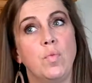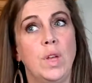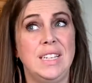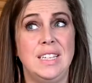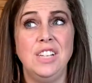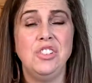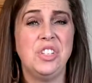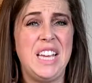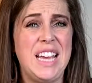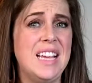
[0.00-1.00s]

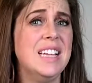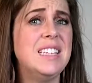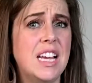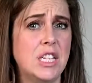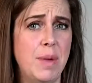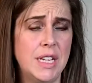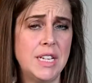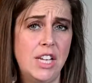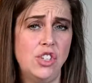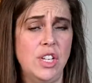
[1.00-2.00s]
essentially his
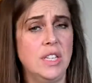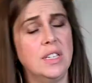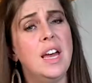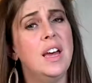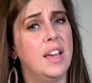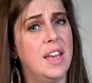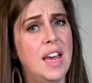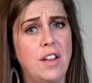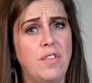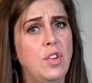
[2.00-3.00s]
expectations.
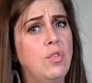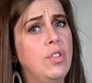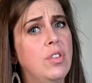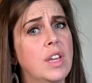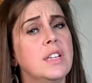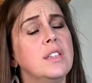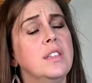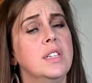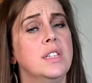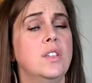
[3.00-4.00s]
Again, if you do this, this